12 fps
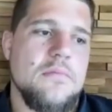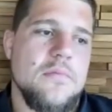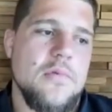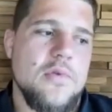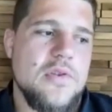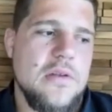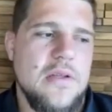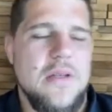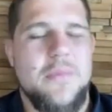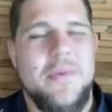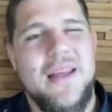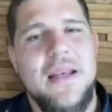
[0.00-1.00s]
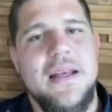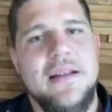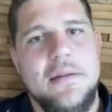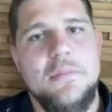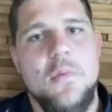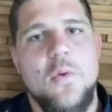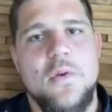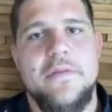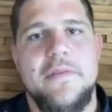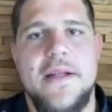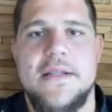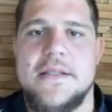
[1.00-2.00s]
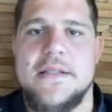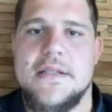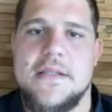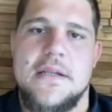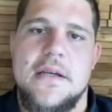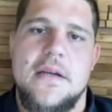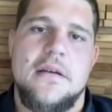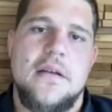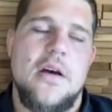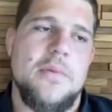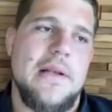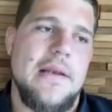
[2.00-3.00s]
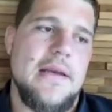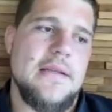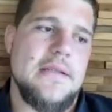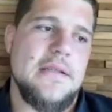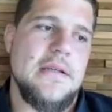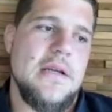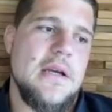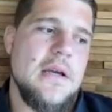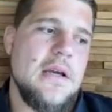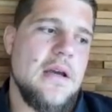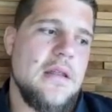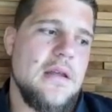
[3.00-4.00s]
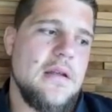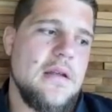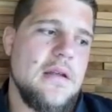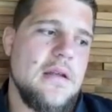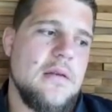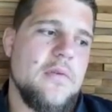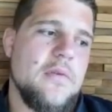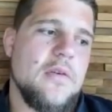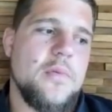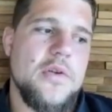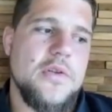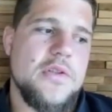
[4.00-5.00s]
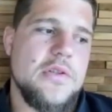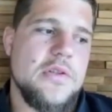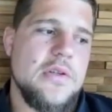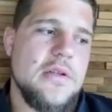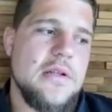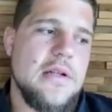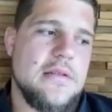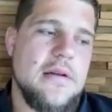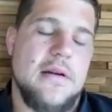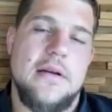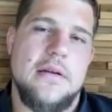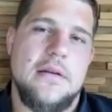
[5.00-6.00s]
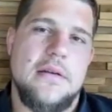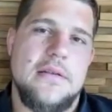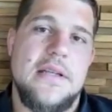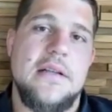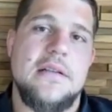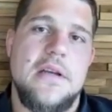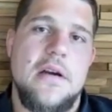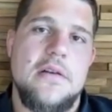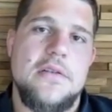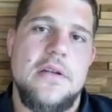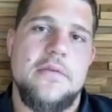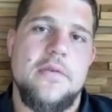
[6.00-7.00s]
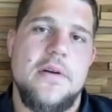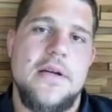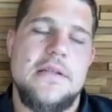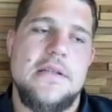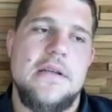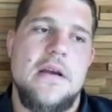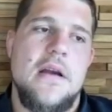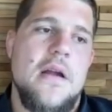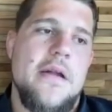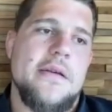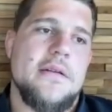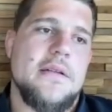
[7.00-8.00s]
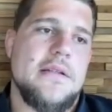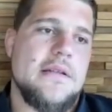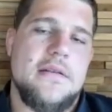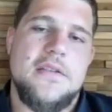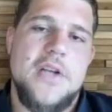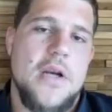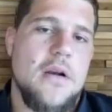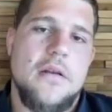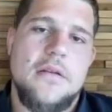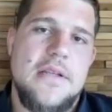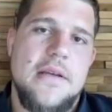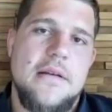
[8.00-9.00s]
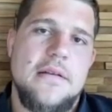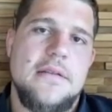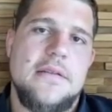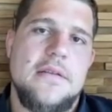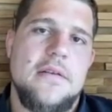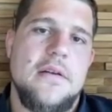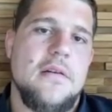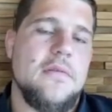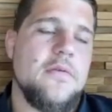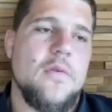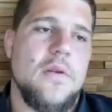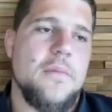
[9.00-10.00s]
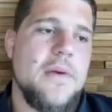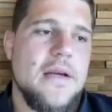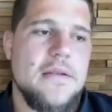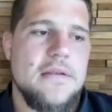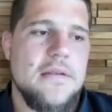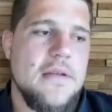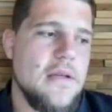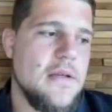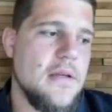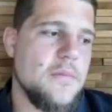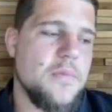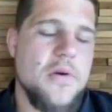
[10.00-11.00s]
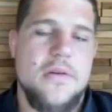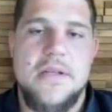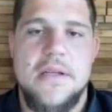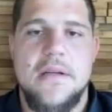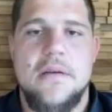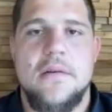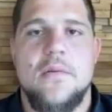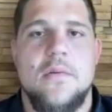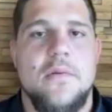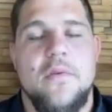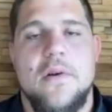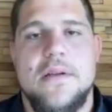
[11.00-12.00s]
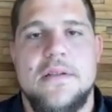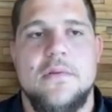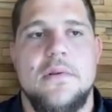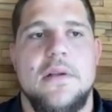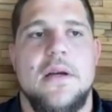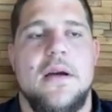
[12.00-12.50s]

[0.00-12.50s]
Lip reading: also in the beginning he did more defense, now a bit less. And then we've got Bruce, that's like a skills coach now for us. It's like general skills, for the backs, kicking, passing, or for us all.